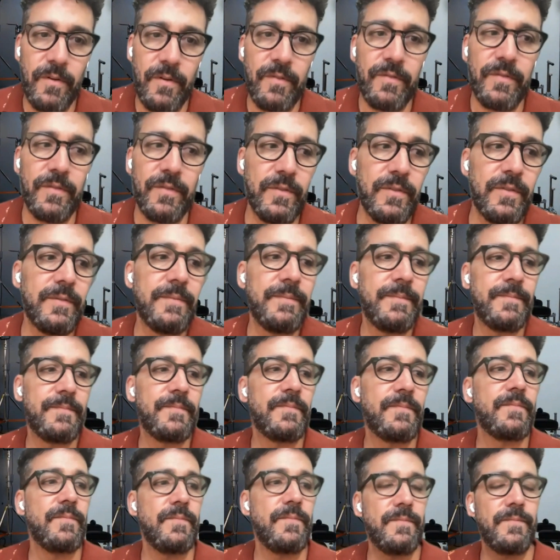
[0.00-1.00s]
Colfuturo
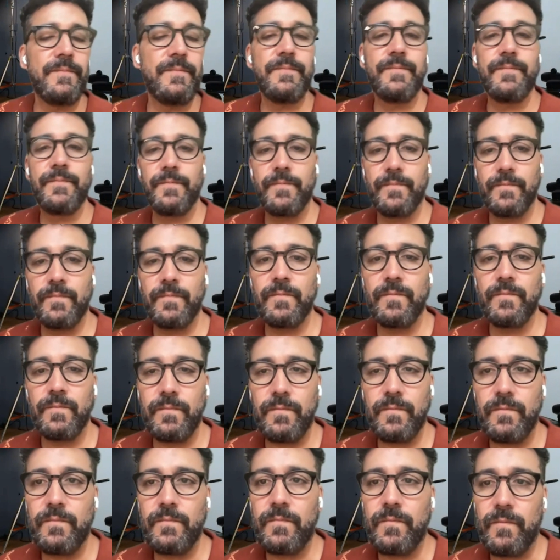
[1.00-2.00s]

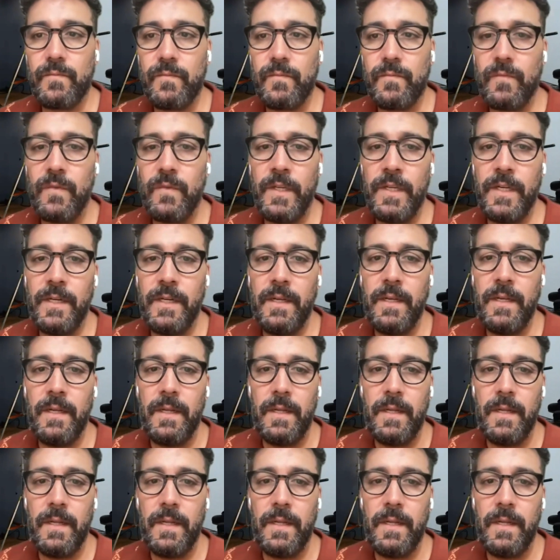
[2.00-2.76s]
Okay. Yeah.